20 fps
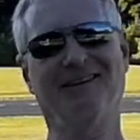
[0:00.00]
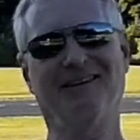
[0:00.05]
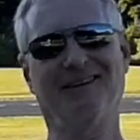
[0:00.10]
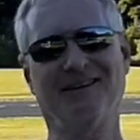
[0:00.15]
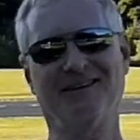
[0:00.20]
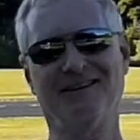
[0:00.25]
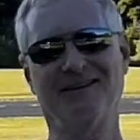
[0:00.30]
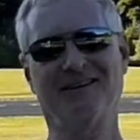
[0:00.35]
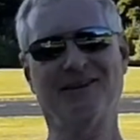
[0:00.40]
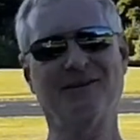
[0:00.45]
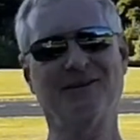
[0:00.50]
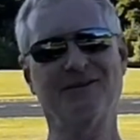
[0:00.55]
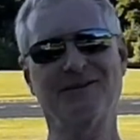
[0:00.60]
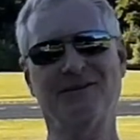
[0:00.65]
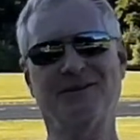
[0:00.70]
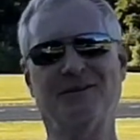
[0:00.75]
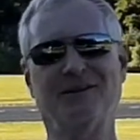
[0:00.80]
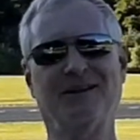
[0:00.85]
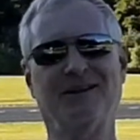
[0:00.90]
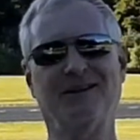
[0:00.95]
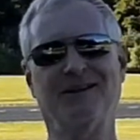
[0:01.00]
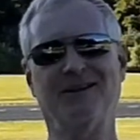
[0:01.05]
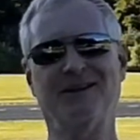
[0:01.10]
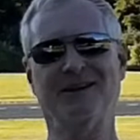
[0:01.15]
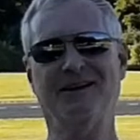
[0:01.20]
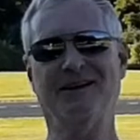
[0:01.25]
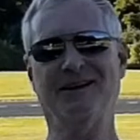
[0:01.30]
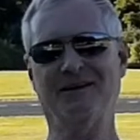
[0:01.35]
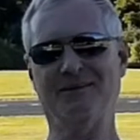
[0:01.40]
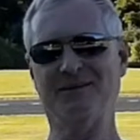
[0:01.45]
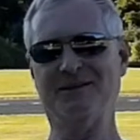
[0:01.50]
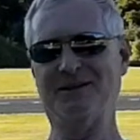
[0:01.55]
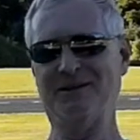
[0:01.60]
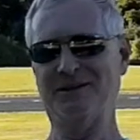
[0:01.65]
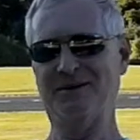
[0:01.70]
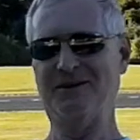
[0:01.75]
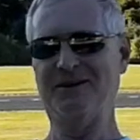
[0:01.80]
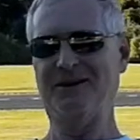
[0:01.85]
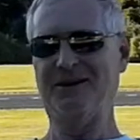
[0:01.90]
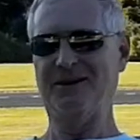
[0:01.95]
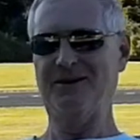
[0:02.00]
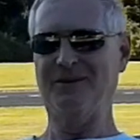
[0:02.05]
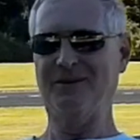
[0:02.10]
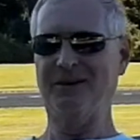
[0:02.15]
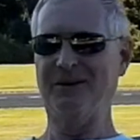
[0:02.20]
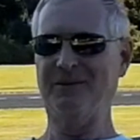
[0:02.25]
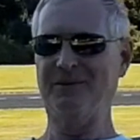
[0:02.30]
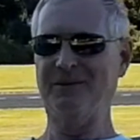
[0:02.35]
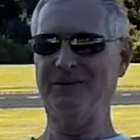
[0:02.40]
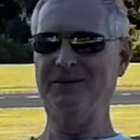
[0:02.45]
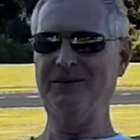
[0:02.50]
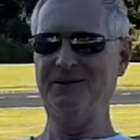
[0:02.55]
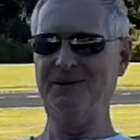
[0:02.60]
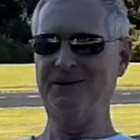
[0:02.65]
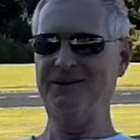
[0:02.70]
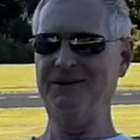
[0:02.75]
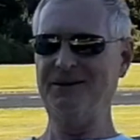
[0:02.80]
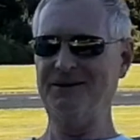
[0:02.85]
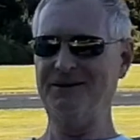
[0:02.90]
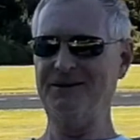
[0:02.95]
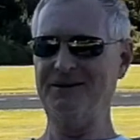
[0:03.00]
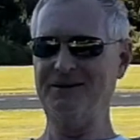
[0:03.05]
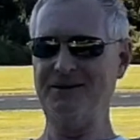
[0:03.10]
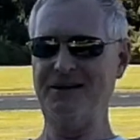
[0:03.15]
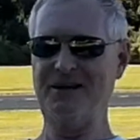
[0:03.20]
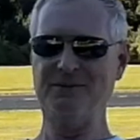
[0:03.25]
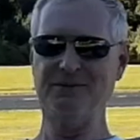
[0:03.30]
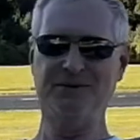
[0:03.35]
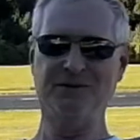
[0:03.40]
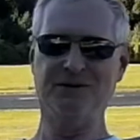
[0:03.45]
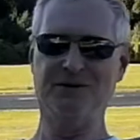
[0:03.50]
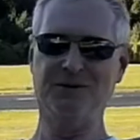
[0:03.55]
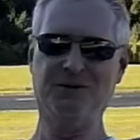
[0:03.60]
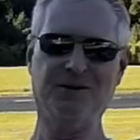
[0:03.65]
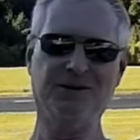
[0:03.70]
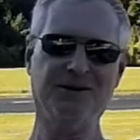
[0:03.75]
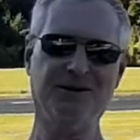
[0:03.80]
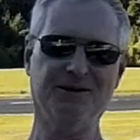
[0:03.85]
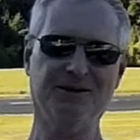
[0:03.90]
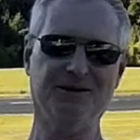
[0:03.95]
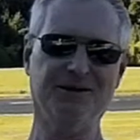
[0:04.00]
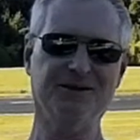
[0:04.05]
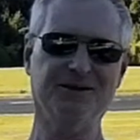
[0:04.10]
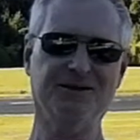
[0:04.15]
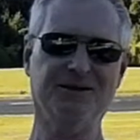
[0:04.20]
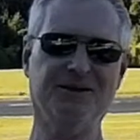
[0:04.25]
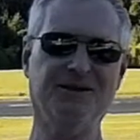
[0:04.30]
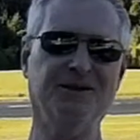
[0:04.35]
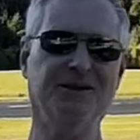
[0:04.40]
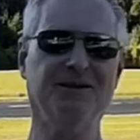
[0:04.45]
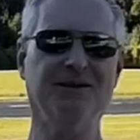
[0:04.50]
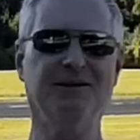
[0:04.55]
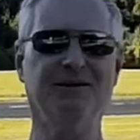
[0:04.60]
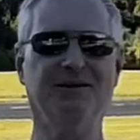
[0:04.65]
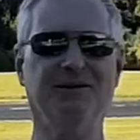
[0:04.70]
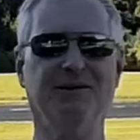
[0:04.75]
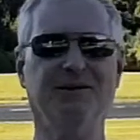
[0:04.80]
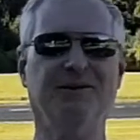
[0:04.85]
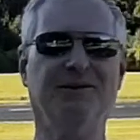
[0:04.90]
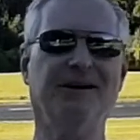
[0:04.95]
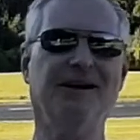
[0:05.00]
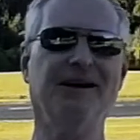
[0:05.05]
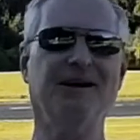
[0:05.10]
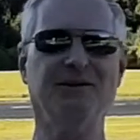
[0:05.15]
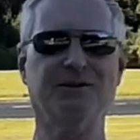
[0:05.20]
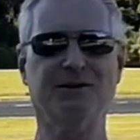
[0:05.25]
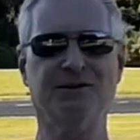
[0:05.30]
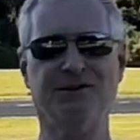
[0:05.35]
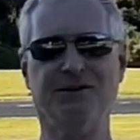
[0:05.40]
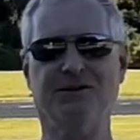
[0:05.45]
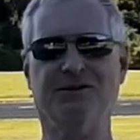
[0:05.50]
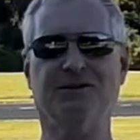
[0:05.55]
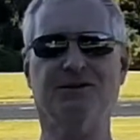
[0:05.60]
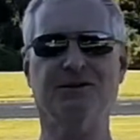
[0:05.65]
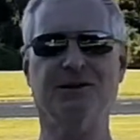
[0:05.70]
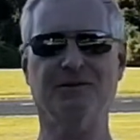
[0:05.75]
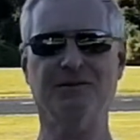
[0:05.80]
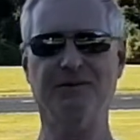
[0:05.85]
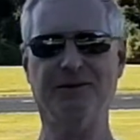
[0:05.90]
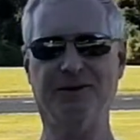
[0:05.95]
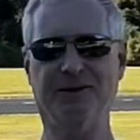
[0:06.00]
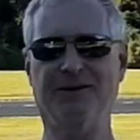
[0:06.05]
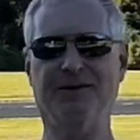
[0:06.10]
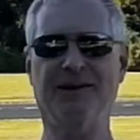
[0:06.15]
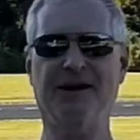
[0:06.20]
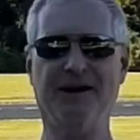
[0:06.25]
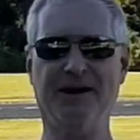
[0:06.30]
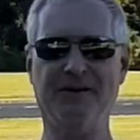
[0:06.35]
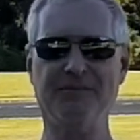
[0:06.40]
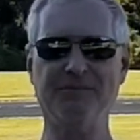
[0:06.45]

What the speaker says: there's only so many times that you can go up and look at the tops of trees and see little houses and stuff like that.